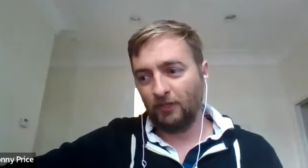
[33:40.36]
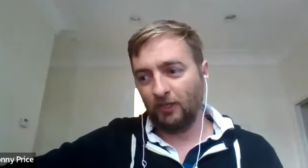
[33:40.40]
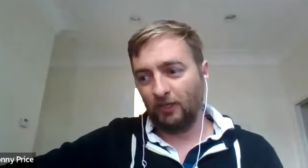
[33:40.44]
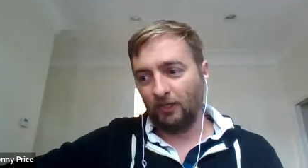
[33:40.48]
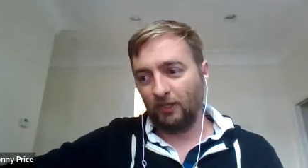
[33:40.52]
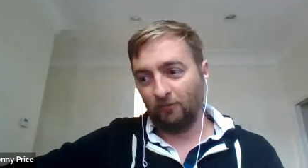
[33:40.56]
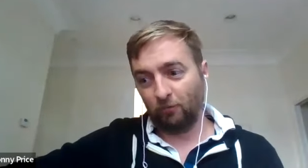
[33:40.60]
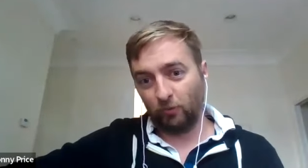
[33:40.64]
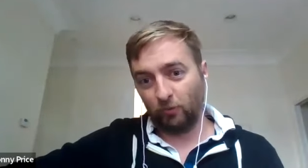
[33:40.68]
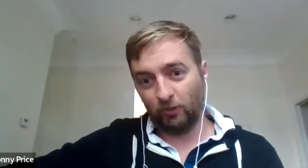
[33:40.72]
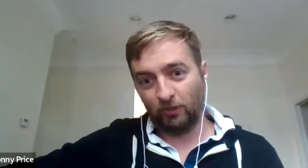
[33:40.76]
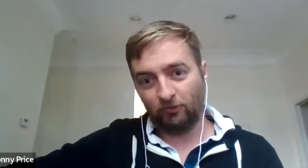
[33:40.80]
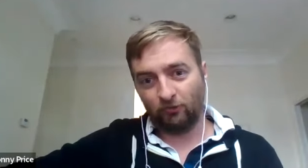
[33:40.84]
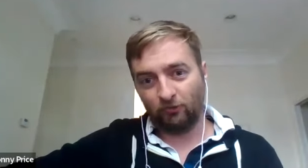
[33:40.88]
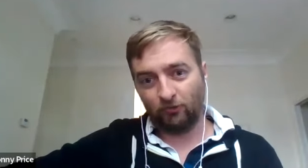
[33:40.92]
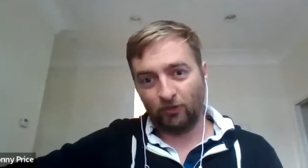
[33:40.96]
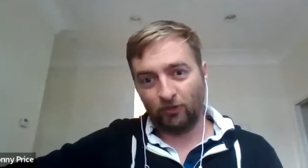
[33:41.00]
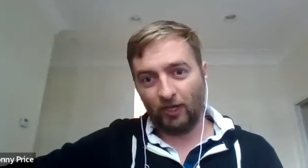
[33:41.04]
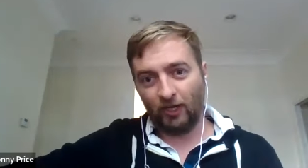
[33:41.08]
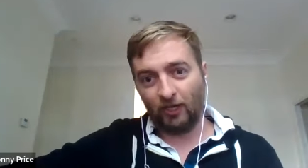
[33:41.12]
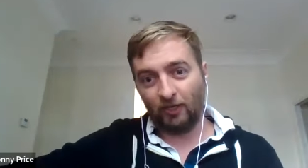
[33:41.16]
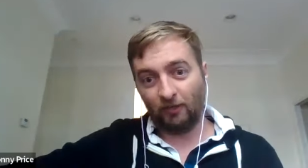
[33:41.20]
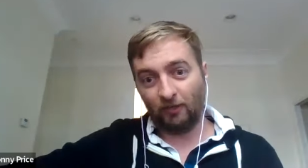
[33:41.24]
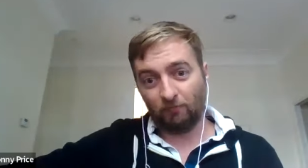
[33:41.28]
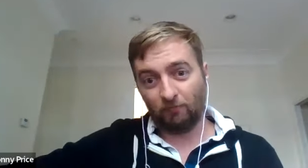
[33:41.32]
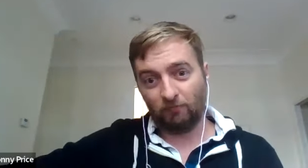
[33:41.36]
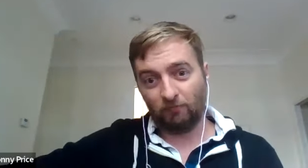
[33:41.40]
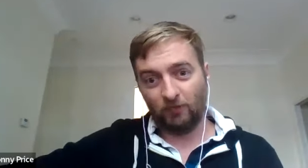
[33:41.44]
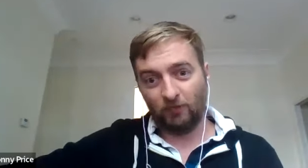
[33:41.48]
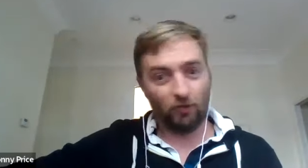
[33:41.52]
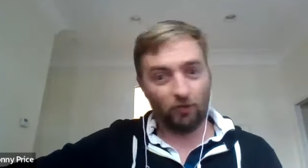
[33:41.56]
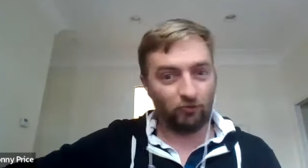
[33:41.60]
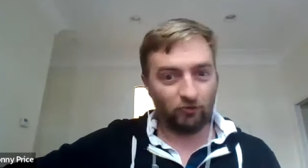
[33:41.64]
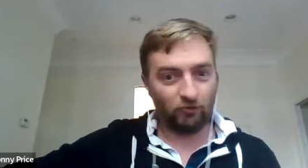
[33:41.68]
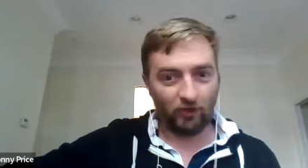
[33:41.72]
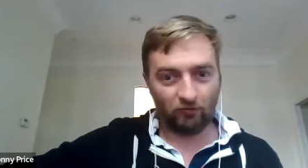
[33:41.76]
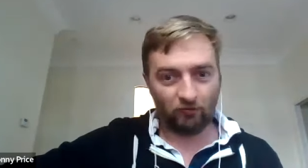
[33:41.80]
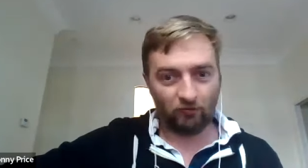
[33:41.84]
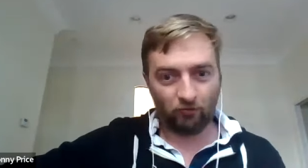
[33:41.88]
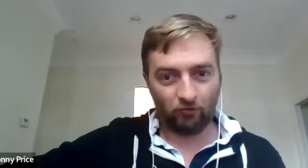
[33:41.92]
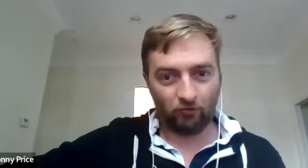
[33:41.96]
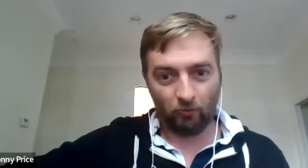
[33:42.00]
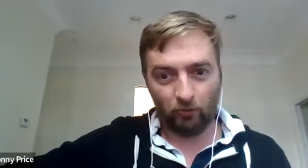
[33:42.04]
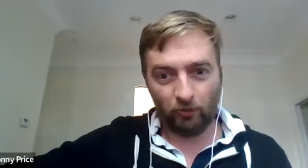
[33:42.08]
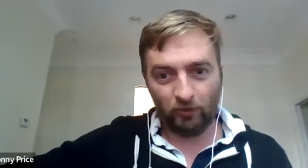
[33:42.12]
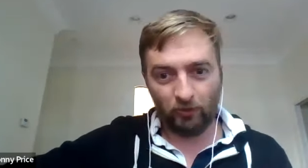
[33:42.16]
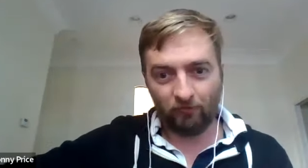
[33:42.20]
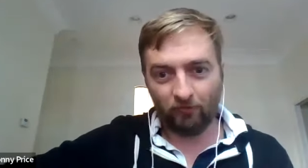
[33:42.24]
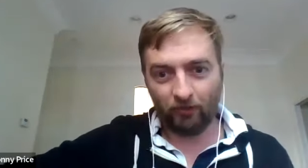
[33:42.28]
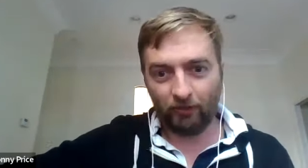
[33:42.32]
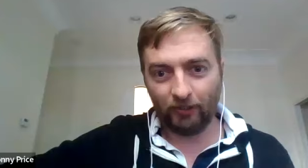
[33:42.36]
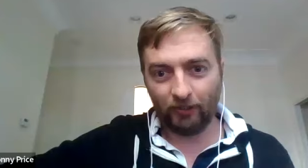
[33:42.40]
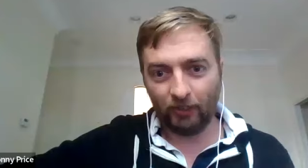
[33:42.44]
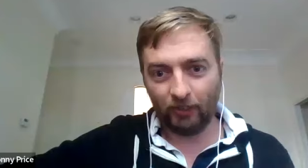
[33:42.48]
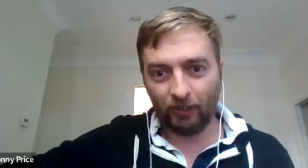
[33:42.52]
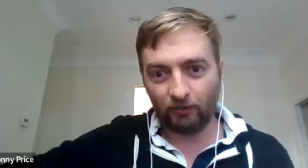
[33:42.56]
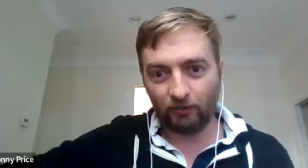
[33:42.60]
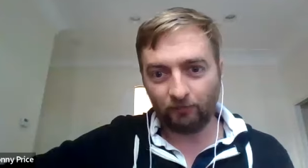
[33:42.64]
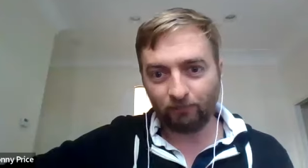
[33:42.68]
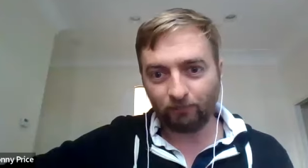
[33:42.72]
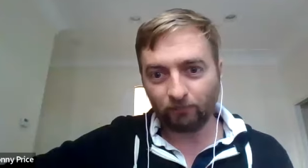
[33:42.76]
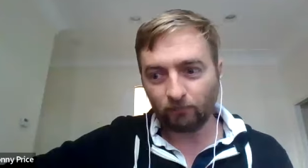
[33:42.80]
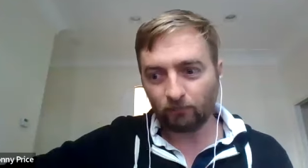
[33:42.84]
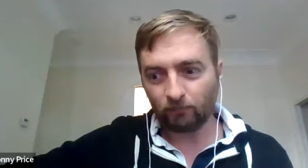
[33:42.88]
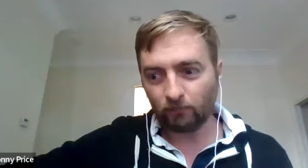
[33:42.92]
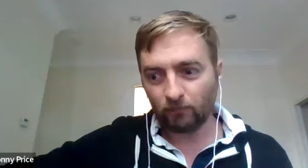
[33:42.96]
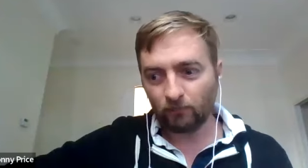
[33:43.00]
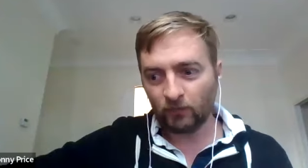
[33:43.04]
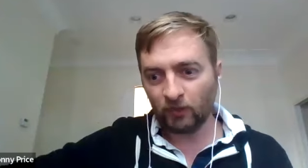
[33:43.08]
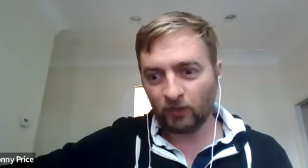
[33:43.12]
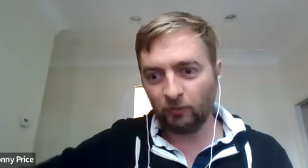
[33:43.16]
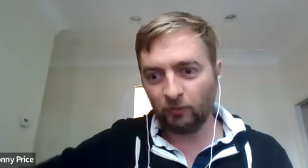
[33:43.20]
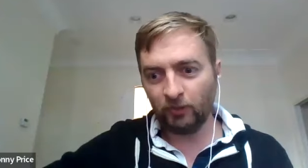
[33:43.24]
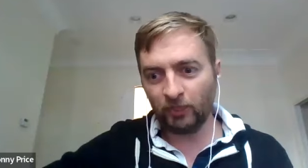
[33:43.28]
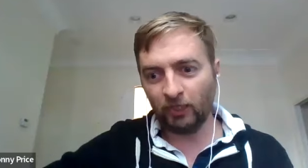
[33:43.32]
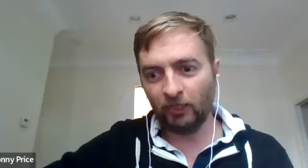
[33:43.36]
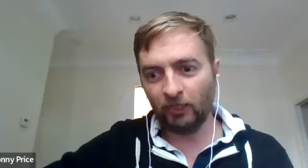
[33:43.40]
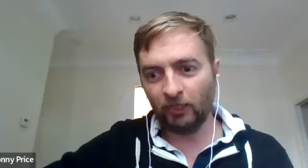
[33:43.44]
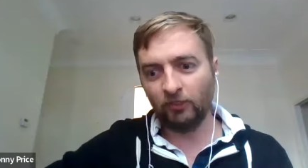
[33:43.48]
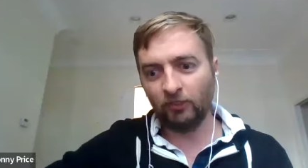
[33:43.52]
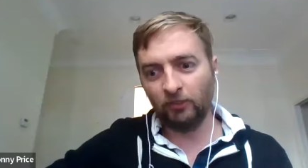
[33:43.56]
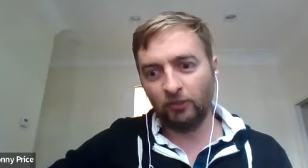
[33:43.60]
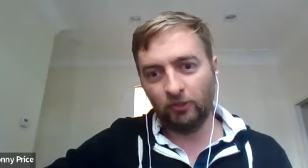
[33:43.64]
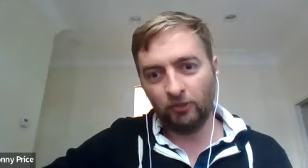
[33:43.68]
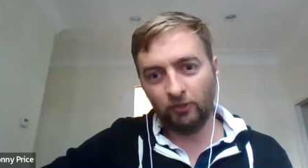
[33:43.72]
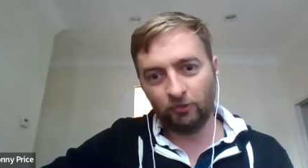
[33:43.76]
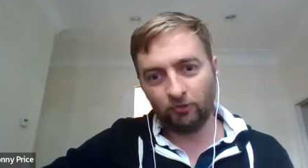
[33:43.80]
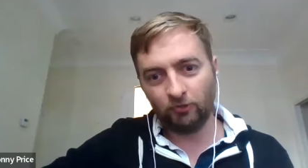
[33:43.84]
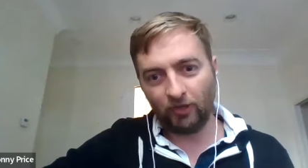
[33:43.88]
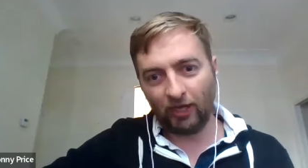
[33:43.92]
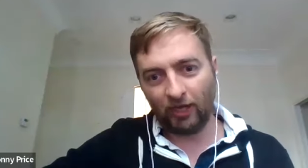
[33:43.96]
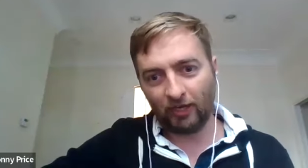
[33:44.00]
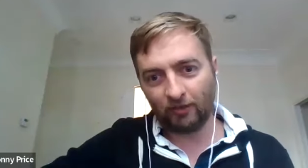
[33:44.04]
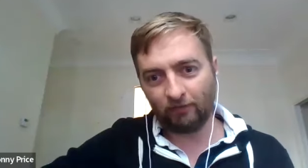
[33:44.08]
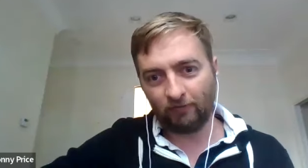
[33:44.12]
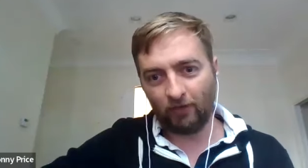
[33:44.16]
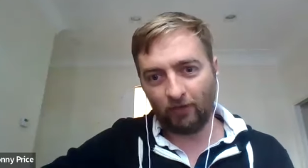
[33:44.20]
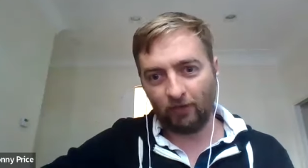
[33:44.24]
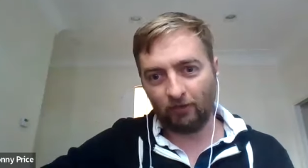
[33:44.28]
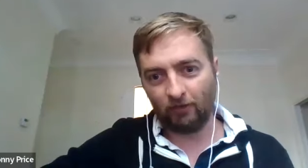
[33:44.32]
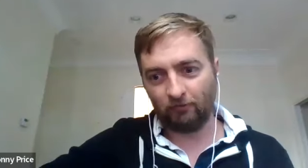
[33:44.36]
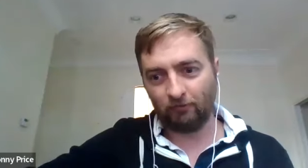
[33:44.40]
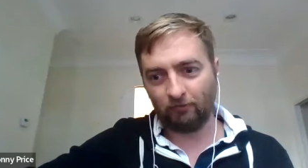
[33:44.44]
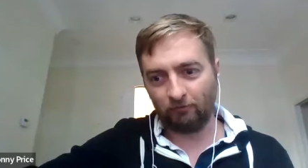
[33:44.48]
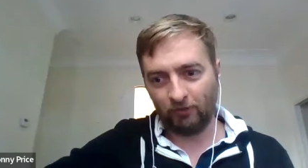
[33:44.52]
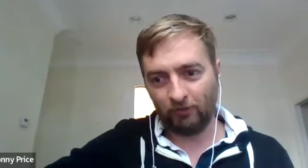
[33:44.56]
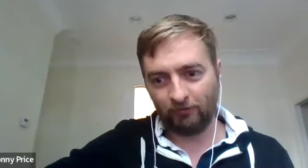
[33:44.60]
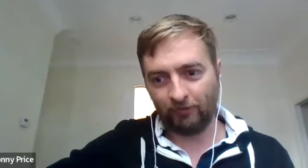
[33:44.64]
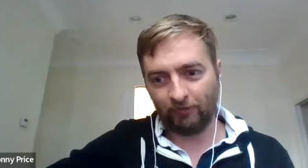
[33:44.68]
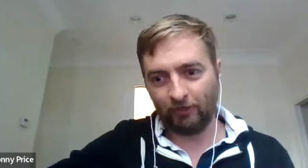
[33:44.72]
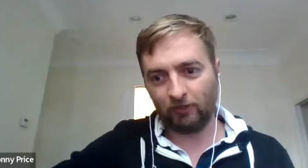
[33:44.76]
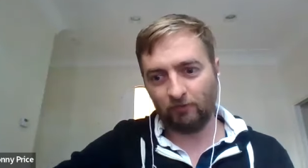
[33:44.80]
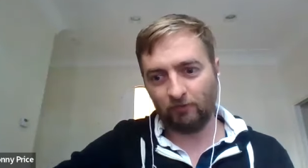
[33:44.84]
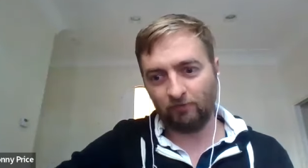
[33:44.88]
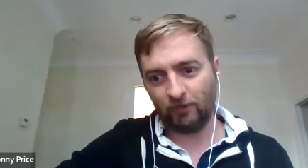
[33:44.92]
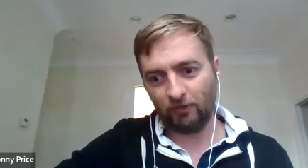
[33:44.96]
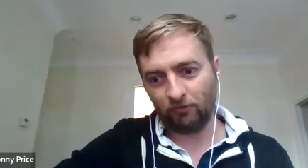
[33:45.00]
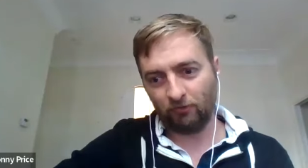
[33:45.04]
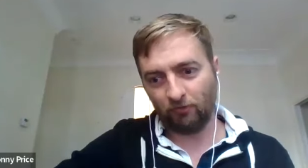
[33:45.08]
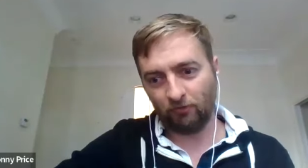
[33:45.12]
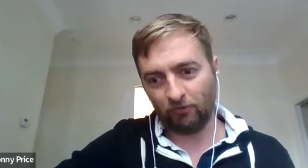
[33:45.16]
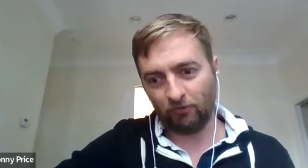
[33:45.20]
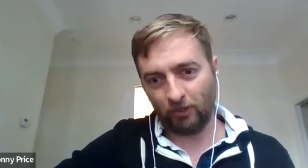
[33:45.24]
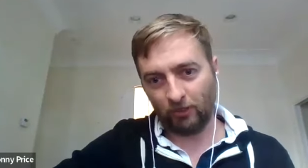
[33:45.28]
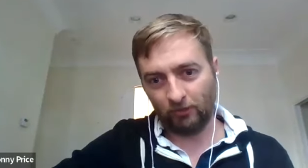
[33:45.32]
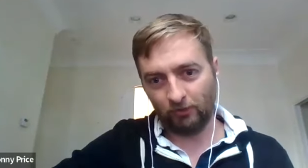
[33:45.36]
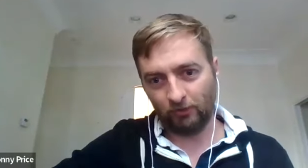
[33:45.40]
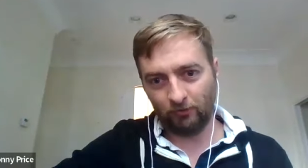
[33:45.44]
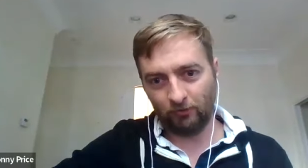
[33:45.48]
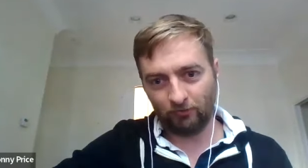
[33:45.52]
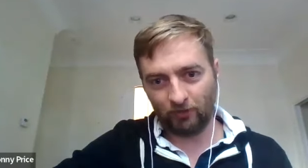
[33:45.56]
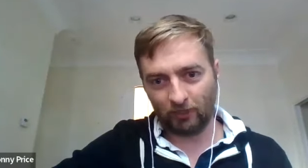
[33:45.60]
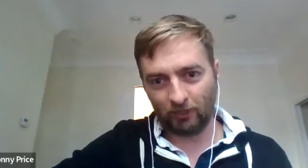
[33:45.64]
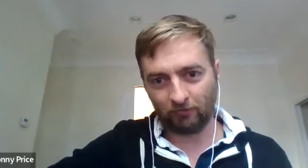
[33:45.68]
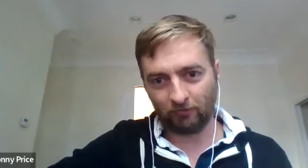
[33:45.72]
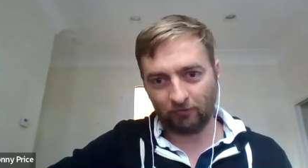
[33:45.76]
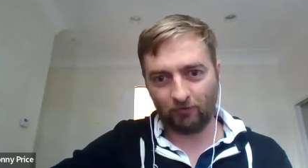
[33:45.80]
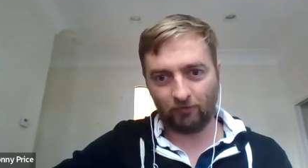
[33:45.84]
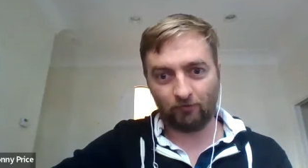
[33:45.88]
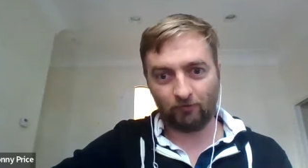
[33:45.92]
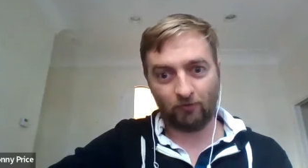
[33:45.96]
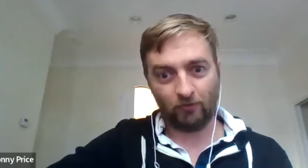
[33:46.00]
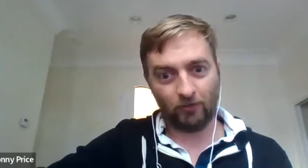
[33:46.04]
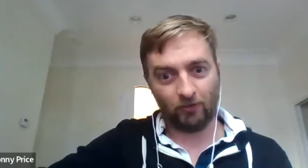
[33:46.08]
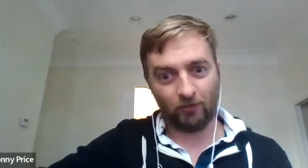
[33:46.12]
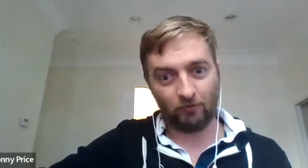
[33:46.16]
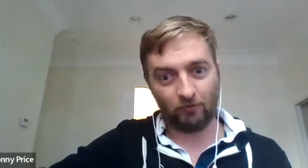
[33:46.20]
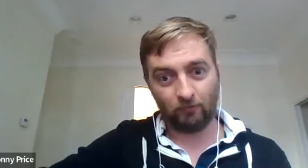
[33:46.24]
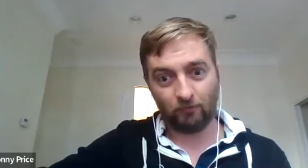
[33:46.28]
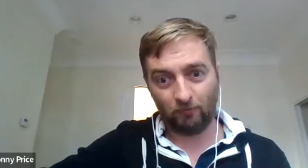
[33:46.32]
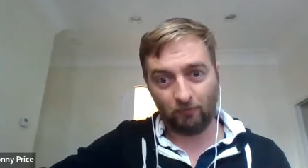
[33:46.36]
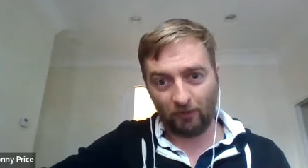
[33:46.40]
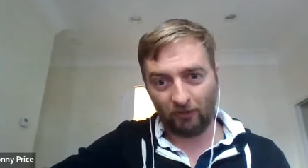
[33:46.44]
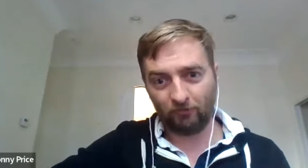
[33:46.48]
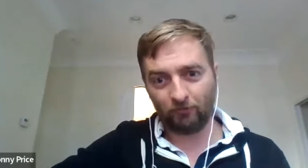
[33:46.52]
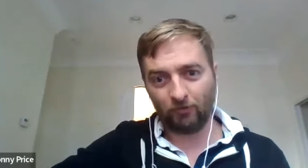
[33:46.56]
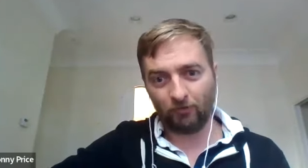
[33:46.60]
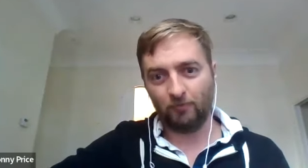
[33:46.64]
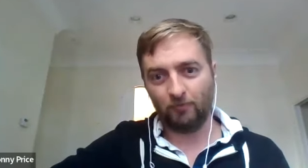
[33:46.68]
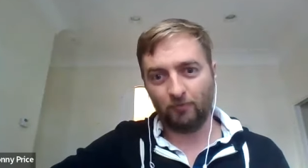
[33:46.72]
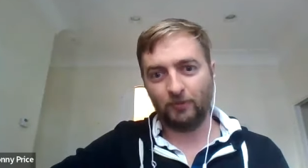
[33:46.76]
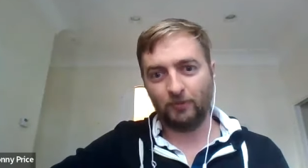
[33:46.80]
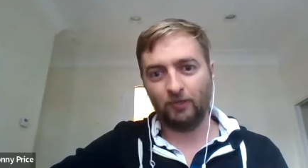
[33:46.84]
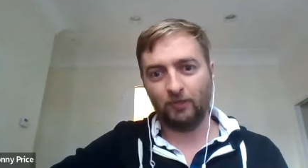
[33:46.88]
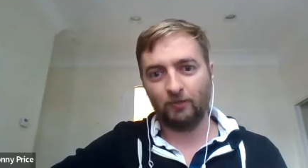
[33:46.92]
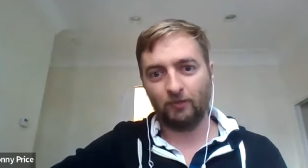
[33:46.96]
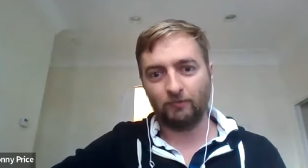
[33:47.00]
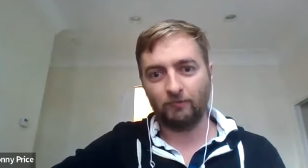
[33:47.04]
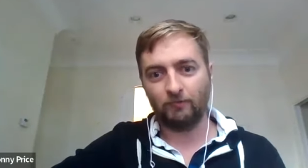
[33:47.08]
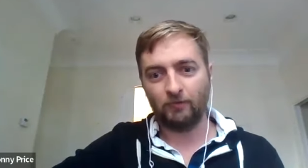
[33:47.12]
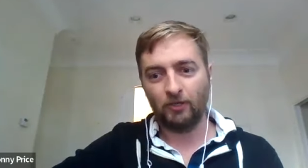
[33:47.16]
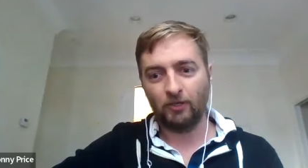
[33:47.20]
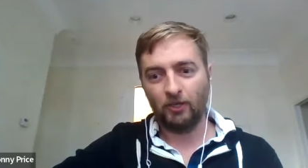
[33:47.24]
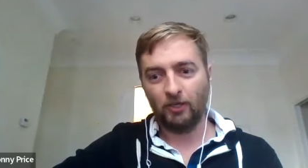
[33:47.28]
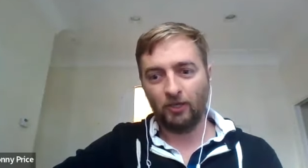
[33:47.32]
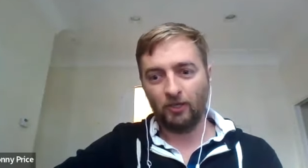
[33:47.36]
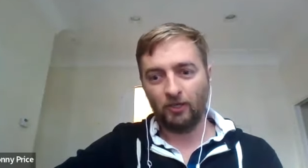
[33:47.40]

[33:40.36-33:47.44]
if we say no safes on WeFunder, we're going to lose access. Retail investors are going to lose access to those best companies.